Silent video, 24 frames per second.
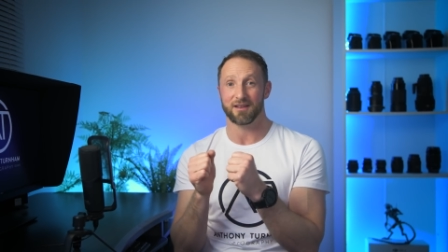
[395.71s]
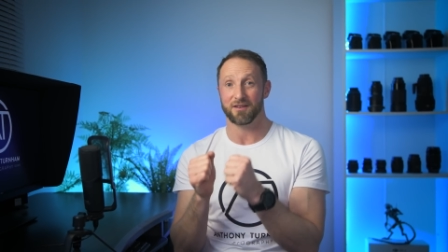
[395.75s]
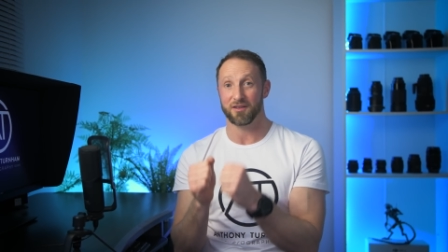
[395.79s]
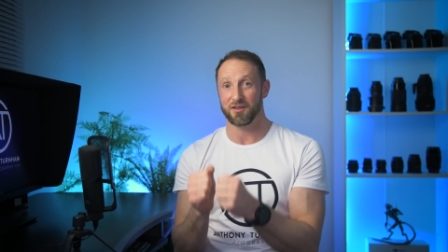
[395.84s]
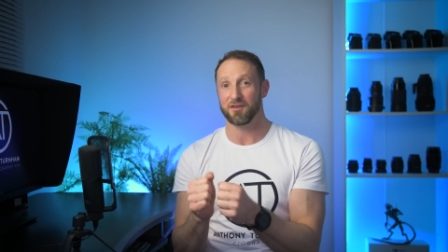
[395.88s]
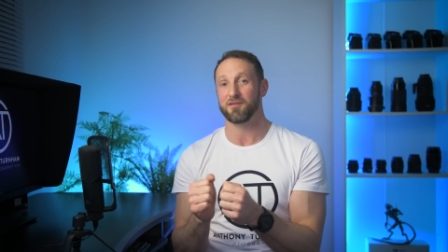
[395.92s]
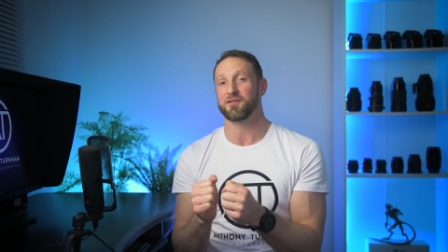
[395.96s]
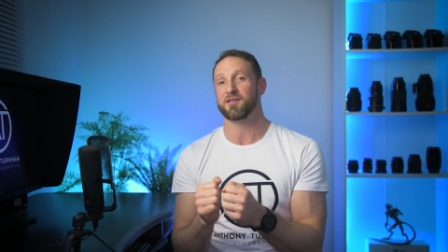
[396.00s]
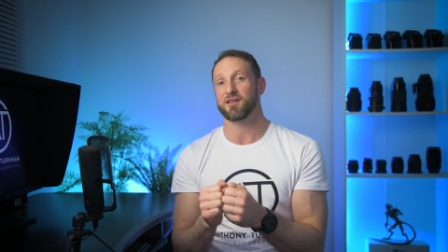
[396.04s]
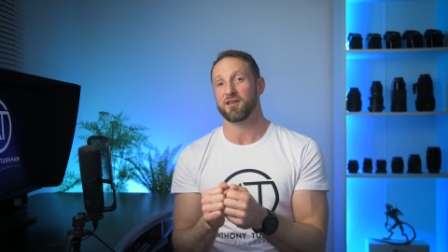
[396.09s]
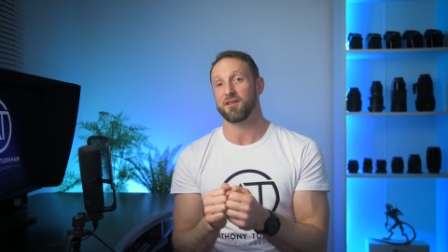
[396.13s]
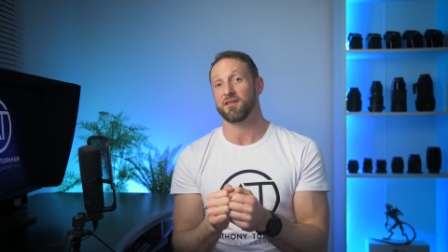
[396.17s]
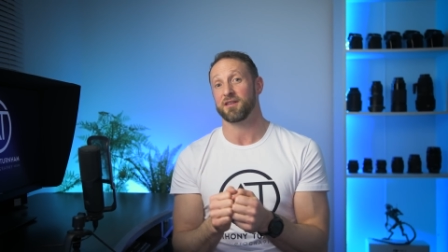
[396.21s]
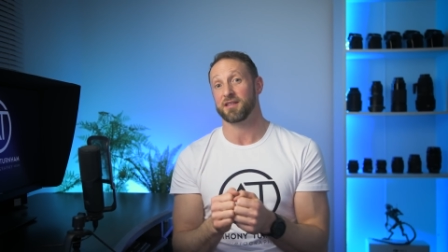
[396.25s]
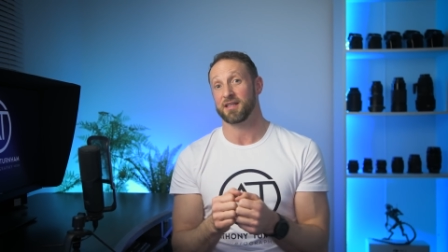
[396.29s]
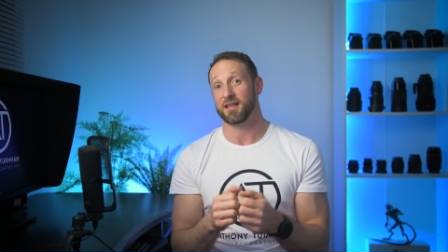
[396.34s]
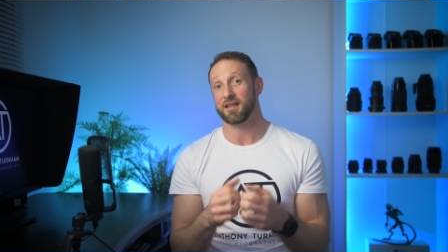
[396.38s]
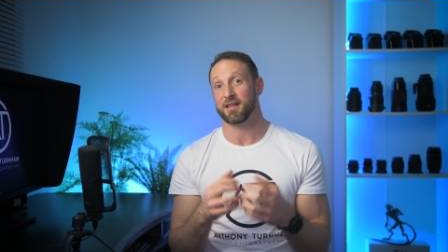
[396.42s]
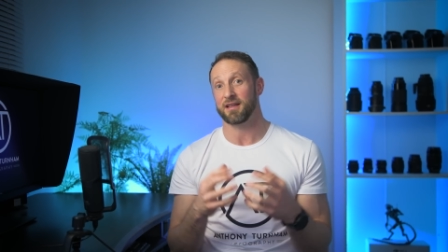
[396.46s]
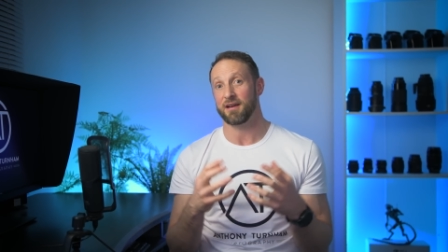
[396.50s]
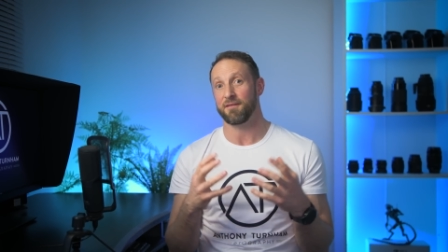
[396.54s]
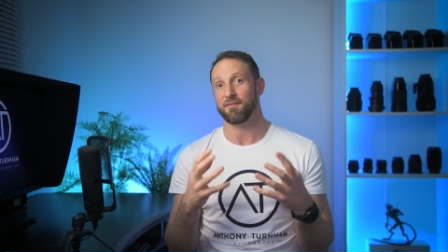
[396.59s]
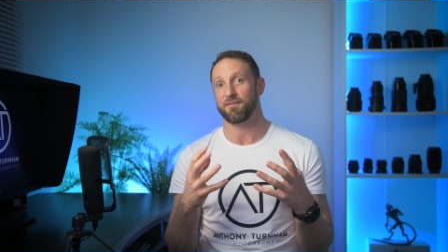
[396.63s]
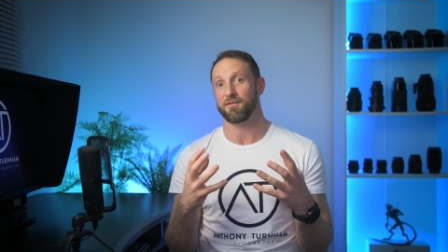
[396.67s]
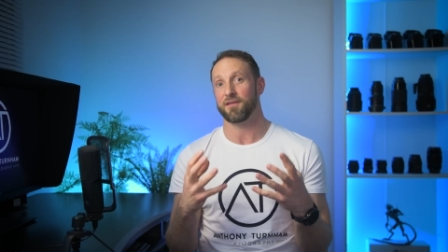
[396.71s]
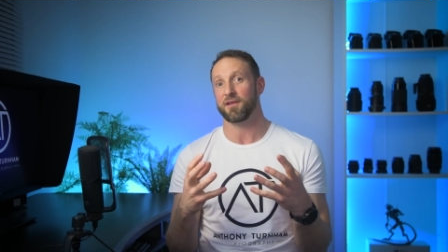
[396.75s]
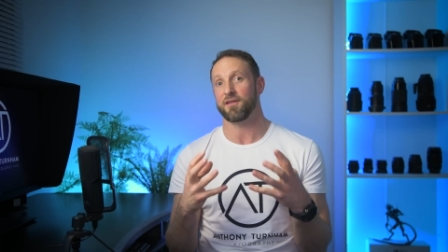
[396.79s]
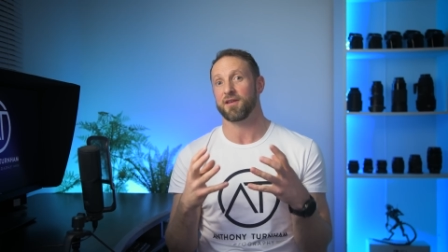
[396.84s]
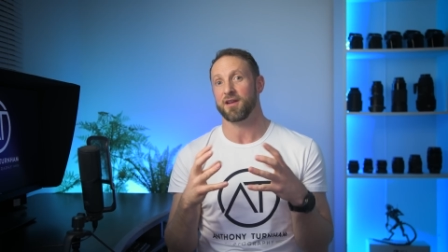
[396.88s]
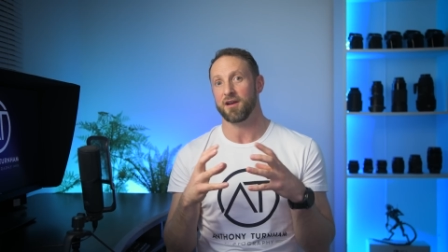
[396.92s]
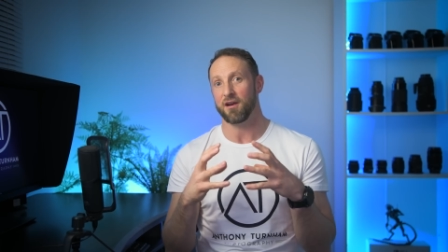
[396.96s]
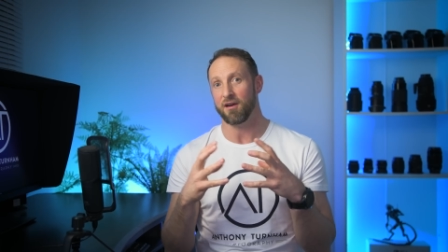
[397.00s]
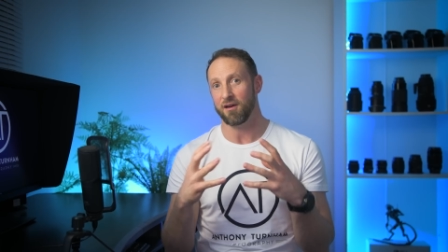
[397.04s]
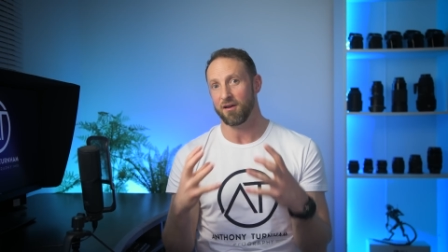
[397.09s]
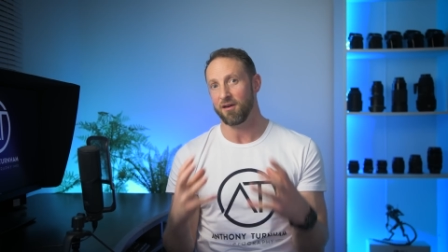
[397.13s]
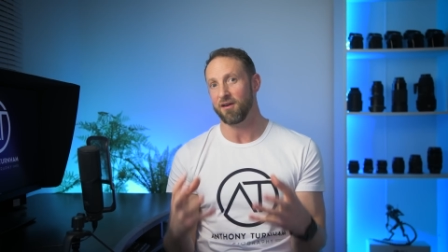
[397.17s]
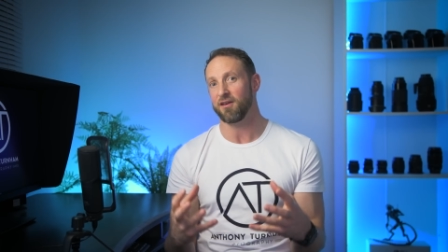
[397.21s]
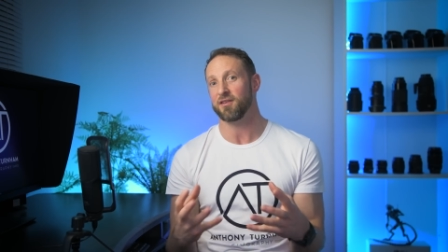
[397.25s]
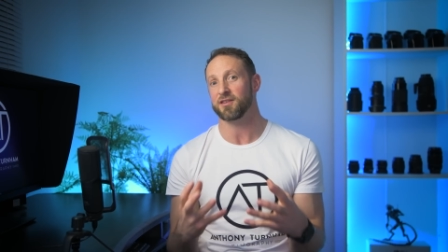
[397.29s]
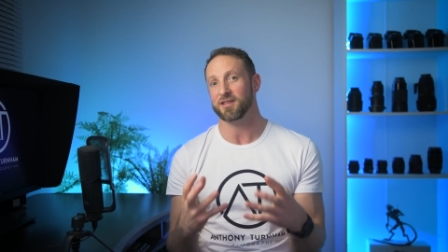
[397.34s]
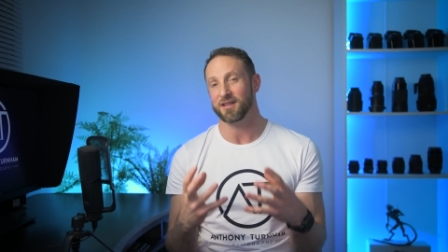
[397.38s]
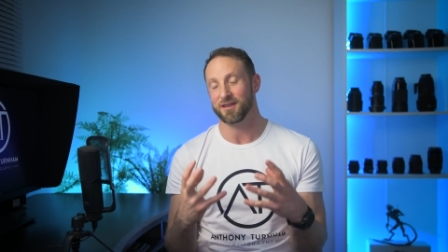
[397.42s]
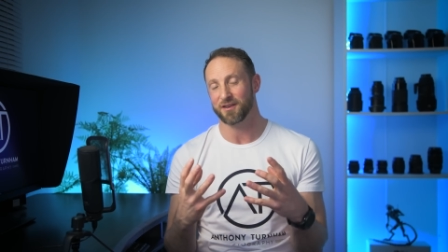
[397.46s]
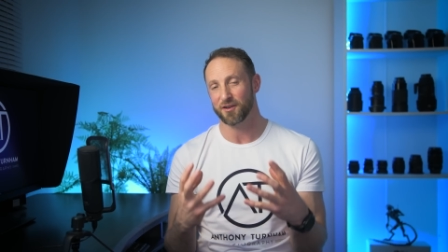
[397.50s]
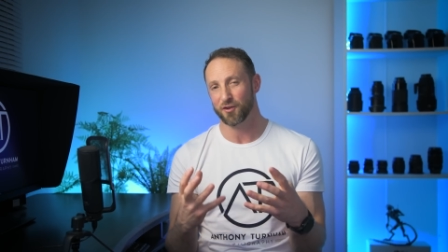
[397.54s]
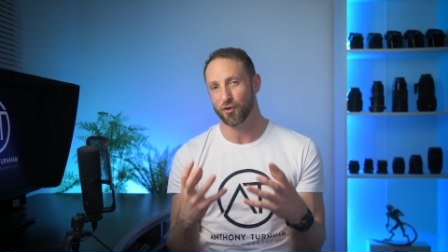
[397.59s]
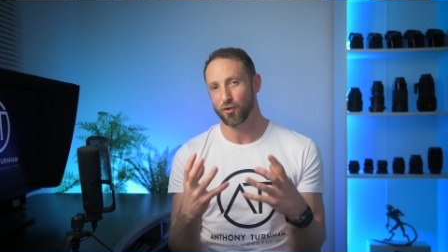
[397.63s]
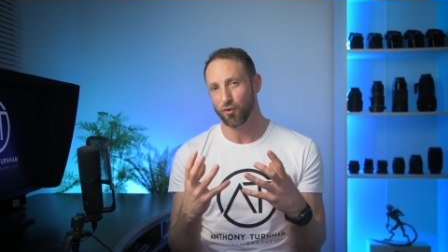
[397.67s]
and utilizing that very
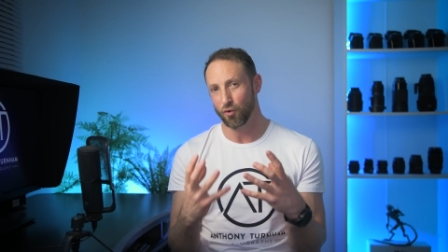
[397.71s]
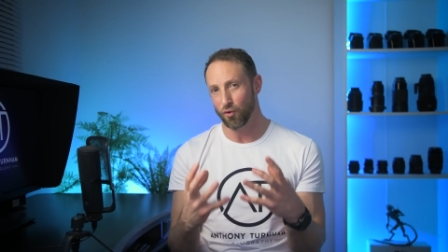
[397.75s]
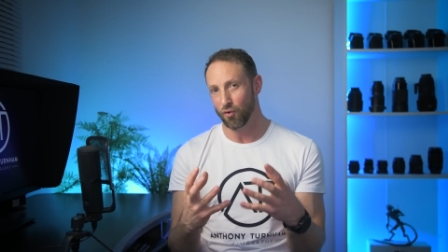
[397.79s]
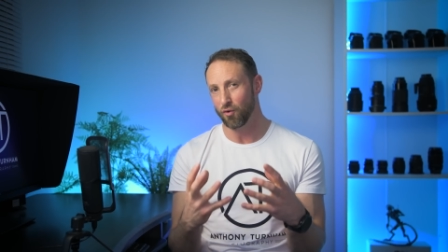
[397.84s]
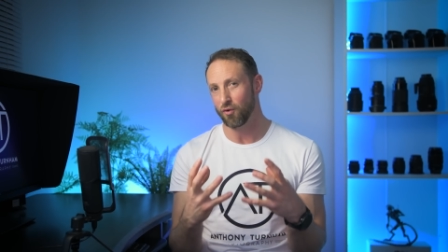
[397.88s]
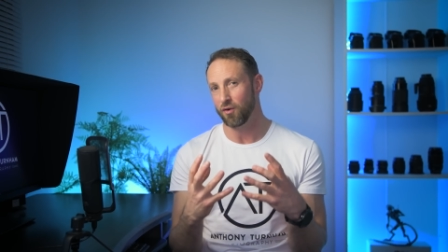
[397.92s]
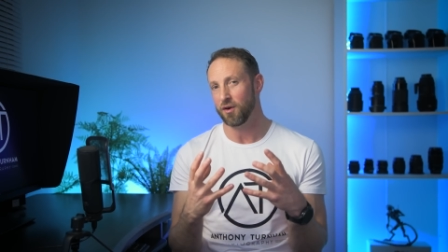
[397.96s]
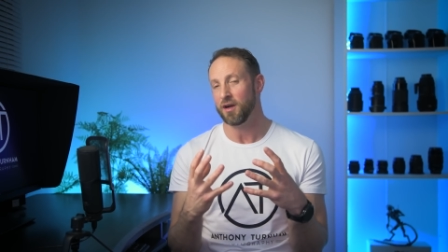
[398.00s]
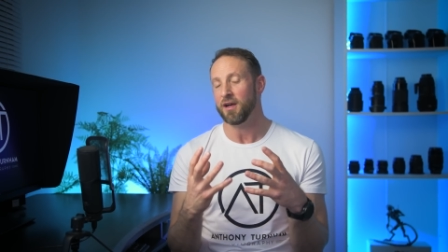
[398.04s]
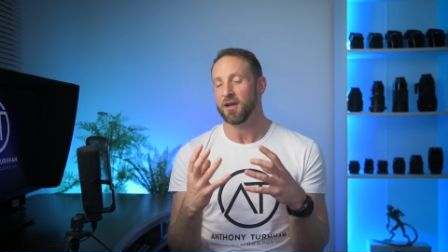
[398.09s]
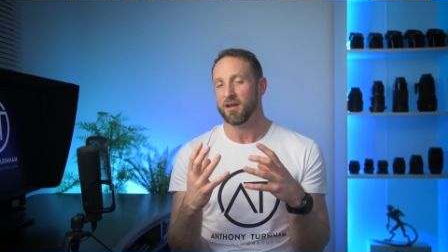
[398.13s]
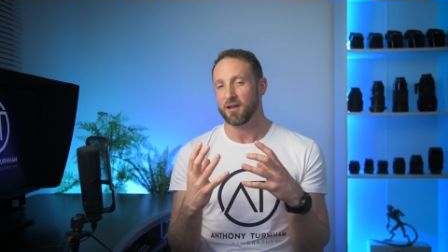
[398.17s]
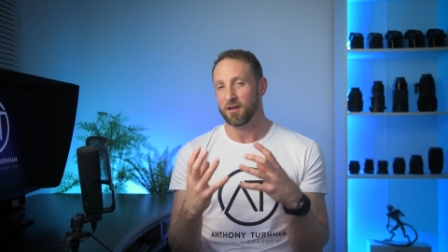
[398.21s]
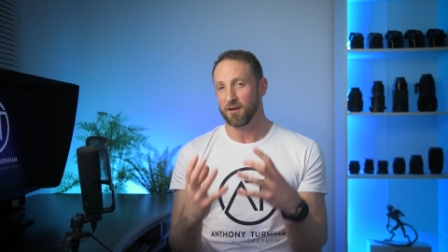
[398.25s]
heart and core